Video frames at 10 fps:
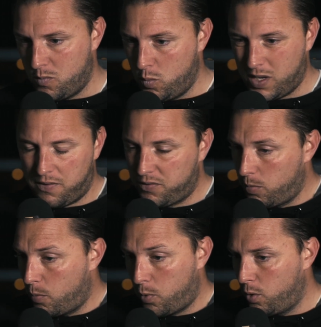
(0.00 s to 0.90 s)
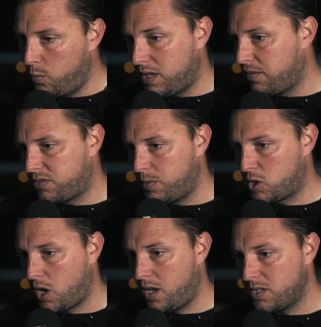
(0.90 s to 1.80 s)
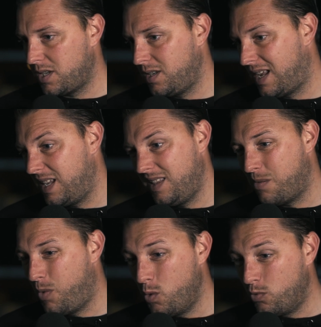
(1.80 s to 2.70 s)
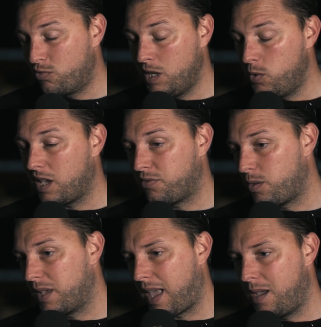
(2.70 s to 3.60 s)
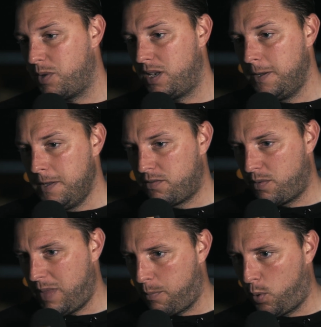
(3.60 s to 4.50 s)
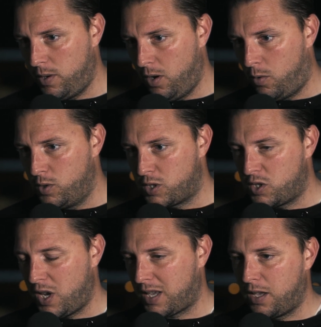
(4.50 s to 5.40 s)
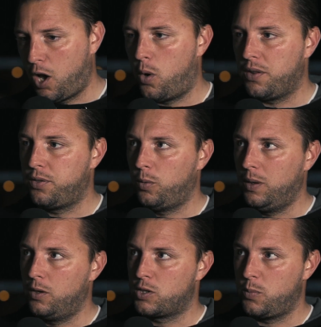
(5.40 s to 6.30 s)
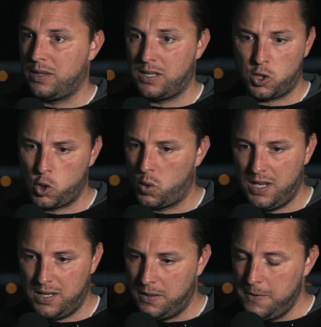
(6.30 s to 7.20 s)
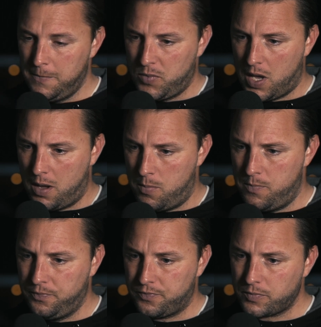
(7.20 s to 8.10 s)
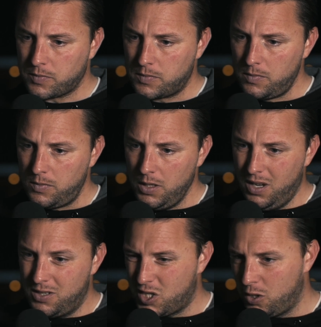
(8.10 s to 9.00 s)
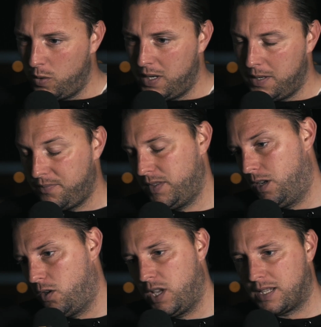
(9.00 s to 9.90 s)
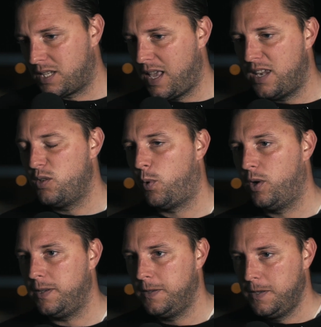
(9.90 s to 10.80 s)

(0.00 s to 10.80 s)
we gift them the ball and we gift them a chance, and in that moment really we gift them the game. And from that point onwards, the second goal, I thought we looked a bit disjointed, until you get to the end point.